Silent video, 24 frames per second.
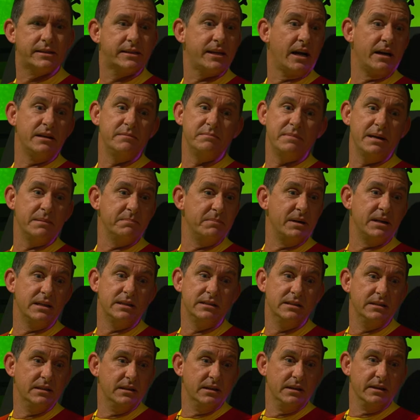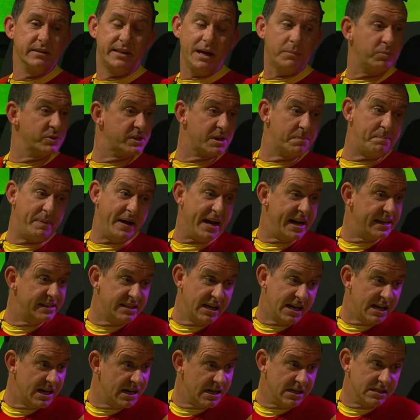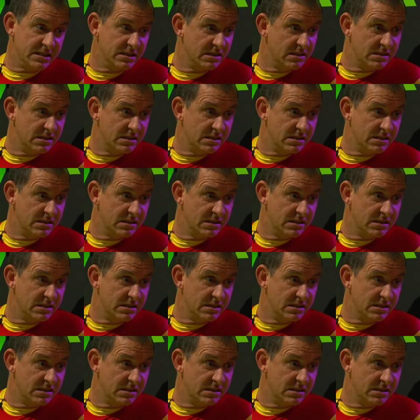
I remember. That was a bad day. I